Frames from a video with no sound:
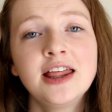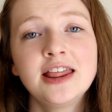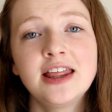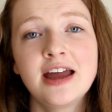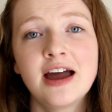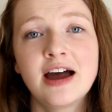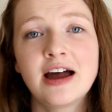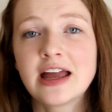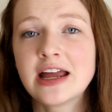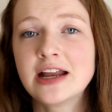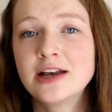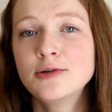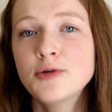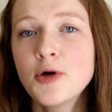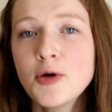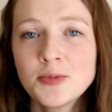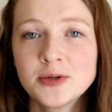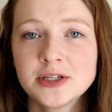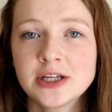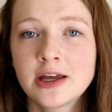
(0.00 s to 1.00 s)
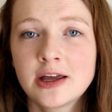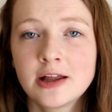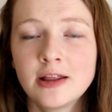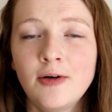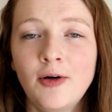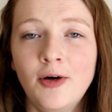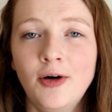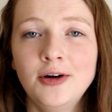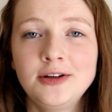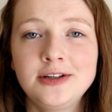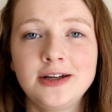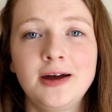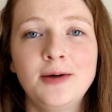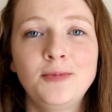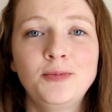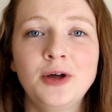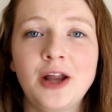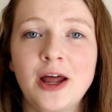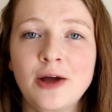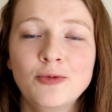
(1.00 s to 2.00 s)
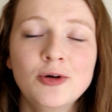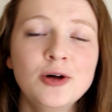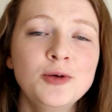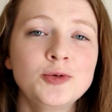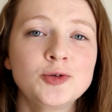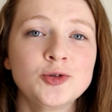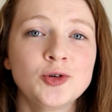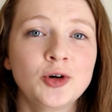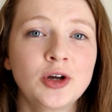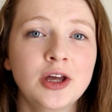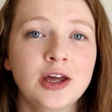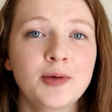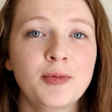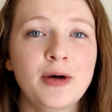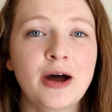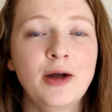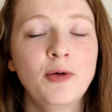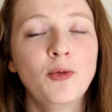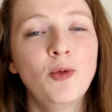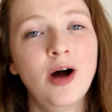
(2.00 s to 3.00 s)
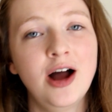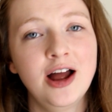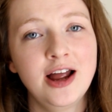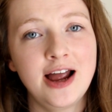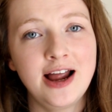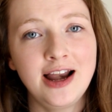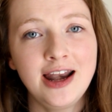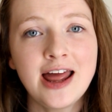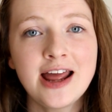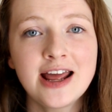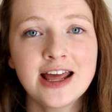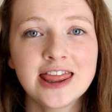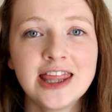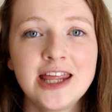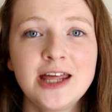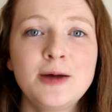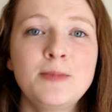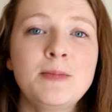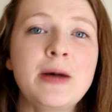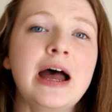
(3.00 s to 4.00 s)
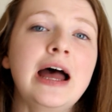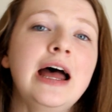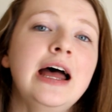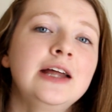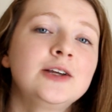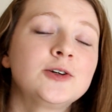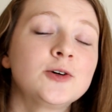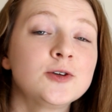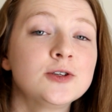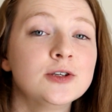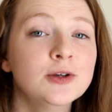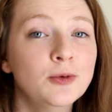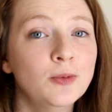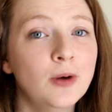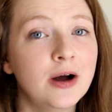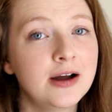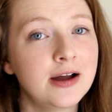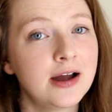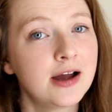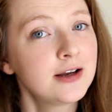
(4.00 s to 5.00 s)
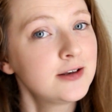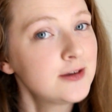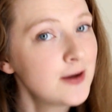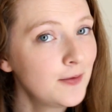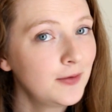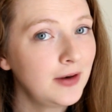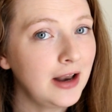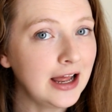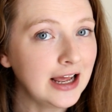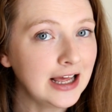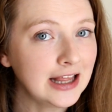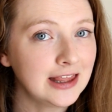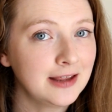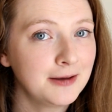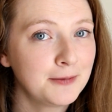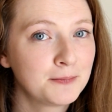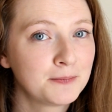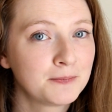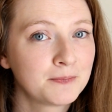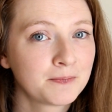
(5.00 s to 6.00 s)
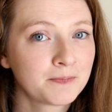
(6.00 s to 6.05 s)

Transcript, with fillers: They are in no particular order, but I will be talking about why I like them and also why I don't like them.